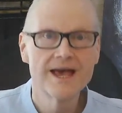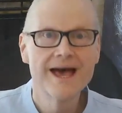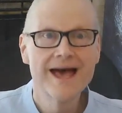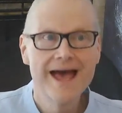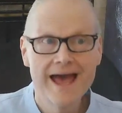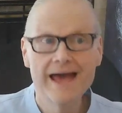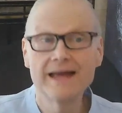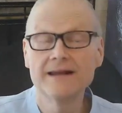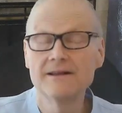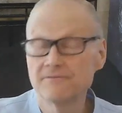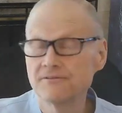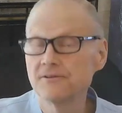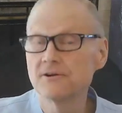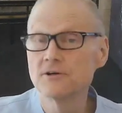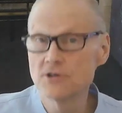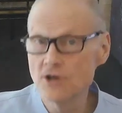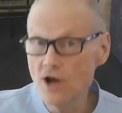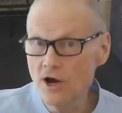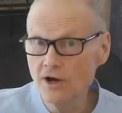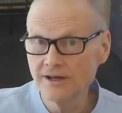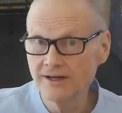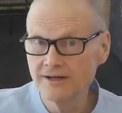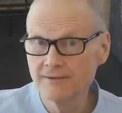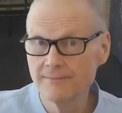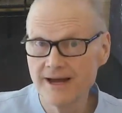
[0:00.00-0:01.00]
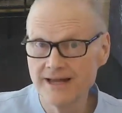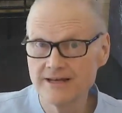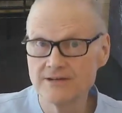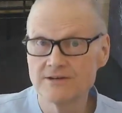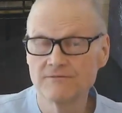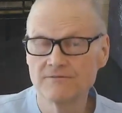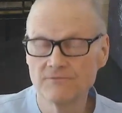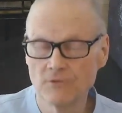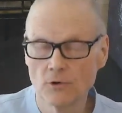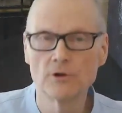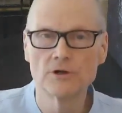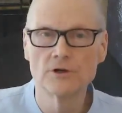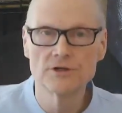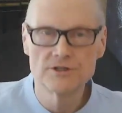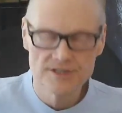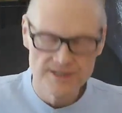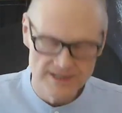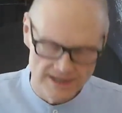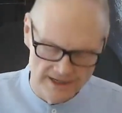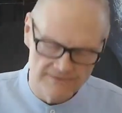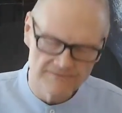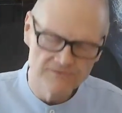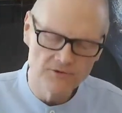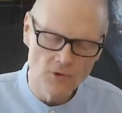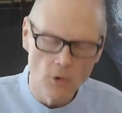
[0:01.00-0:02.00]
And if they're talking about divorce,
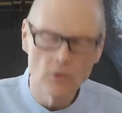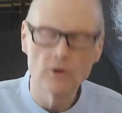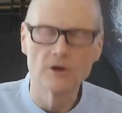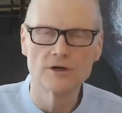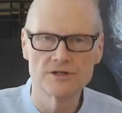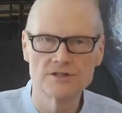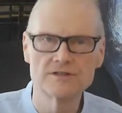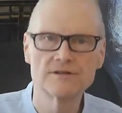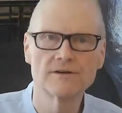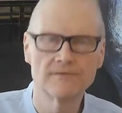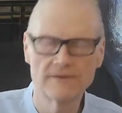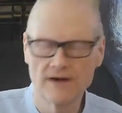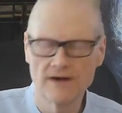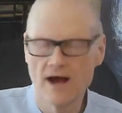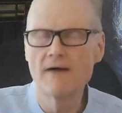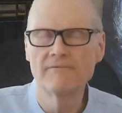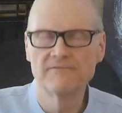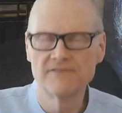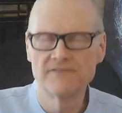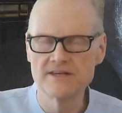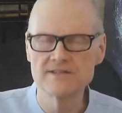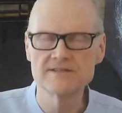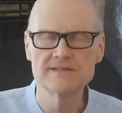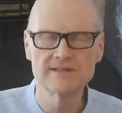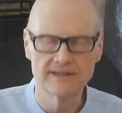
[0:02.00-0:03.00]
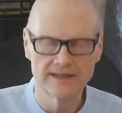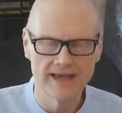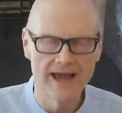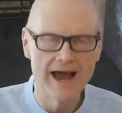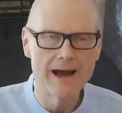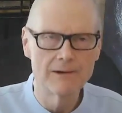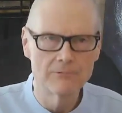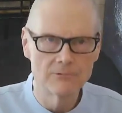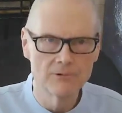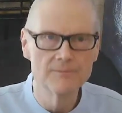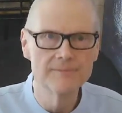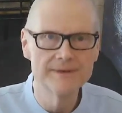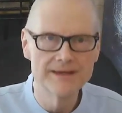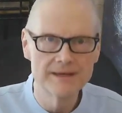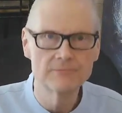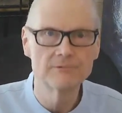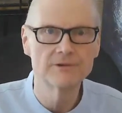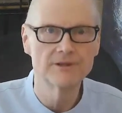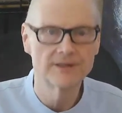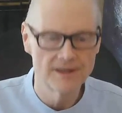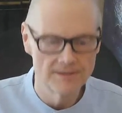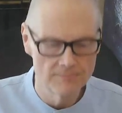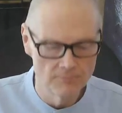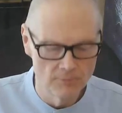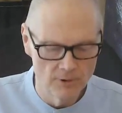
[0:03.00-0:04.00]
then of course, obviously, I will meet
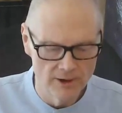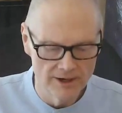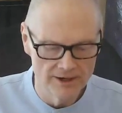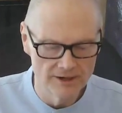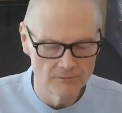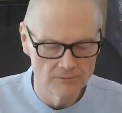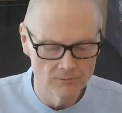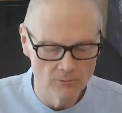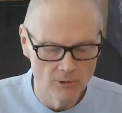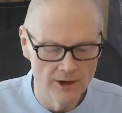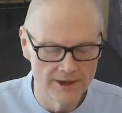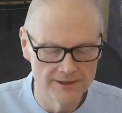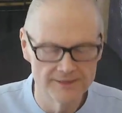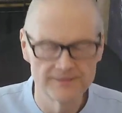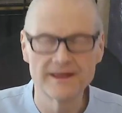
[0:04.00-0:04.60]
with them one-on-one.